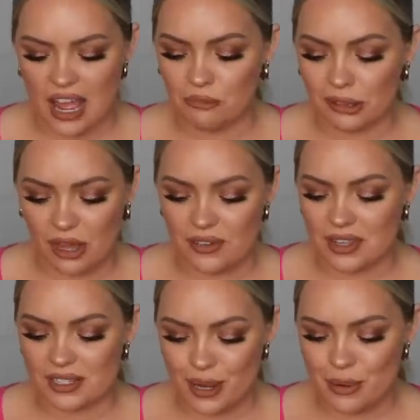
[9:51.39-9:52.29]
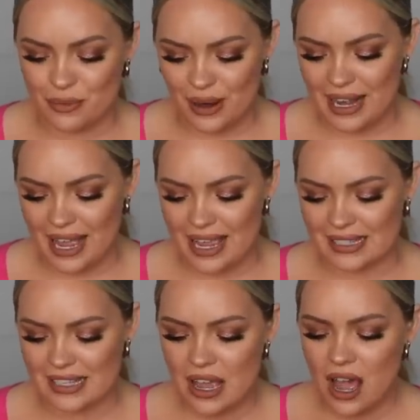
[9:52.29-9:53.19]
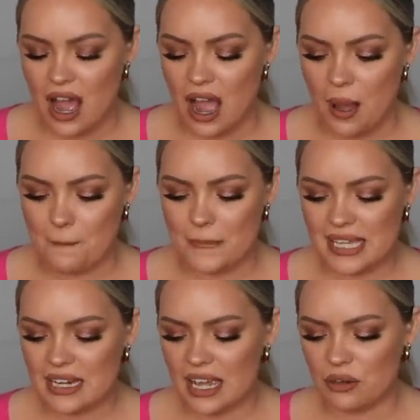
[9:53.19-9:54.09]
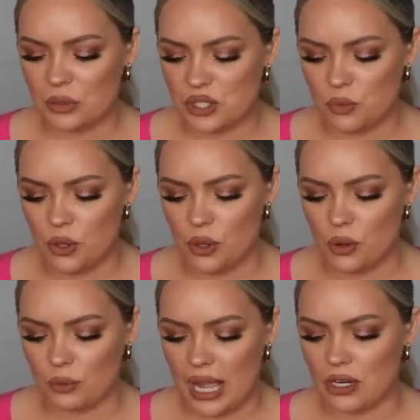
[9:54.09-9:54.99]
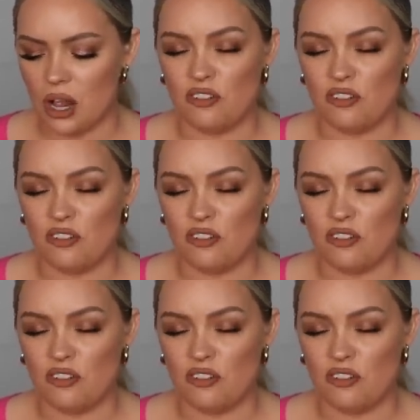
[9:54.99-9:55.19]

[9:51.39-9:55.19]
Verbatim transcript: I've been loving the Summer Fridays um, Midnight Ritual Retinol.